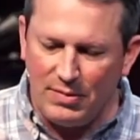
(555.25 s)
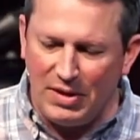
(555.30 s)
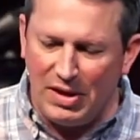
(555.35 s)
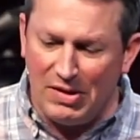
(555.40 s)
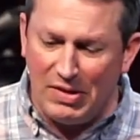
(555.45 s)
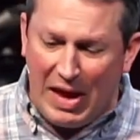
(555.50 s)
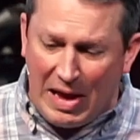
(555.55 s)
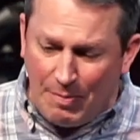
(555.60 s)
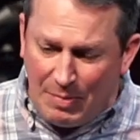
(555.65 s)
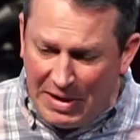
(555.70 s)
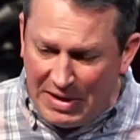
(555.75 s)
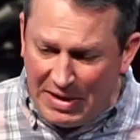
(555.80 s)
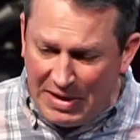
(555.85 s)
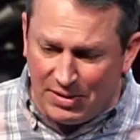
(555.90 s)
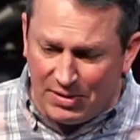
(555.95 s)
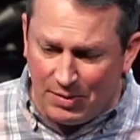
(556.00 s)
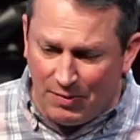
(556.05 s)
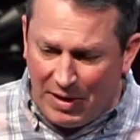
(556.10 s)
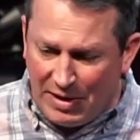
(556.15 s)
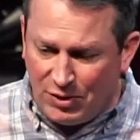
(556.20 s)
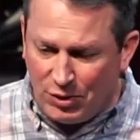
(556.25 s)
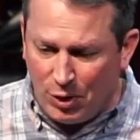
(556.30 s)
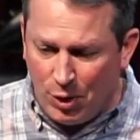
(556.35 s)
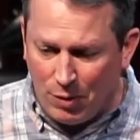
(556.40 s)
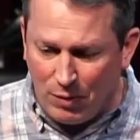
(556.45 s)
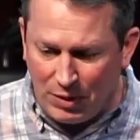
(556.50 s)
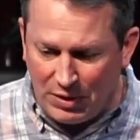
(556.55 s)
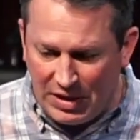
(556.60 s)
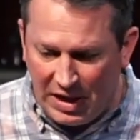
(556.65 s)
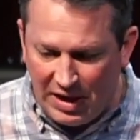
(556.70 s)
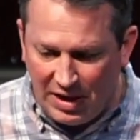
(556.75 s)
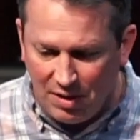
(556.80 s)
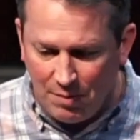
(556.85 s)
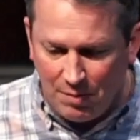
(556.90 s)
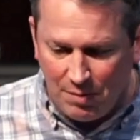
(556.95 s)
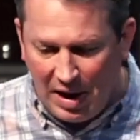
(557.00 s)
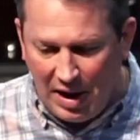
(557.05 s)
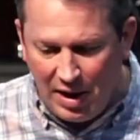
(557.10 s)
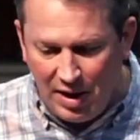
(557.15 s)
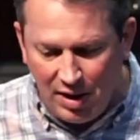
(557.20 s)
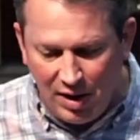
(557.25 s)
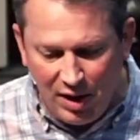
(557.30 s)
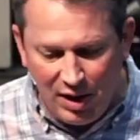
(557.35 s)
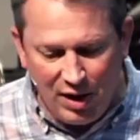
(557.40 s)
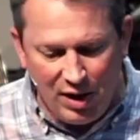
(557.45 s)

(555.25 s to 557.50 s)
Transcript: That beast is eventually overtaken by